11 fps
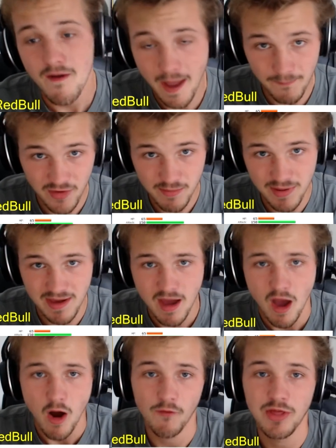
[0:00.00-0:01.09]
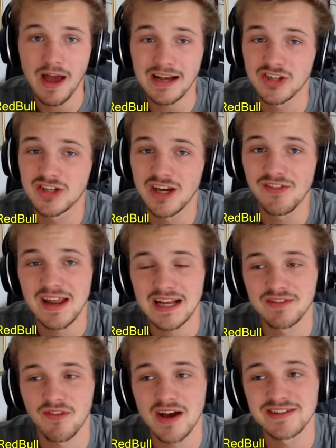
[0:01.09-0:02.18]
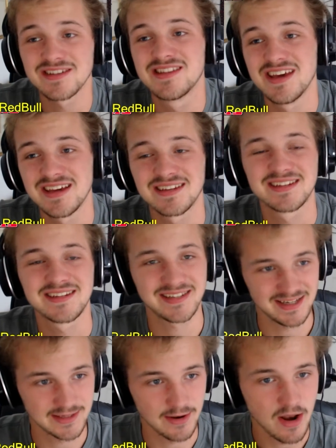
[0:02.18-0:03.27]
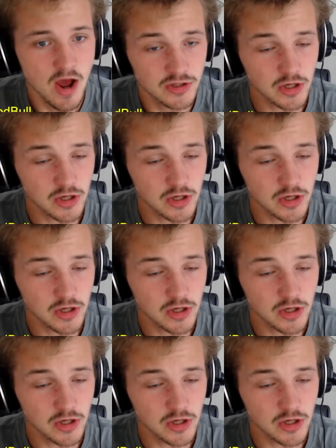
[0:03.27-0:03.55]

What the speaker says: MVP of the Exeter Chief Electivires this season.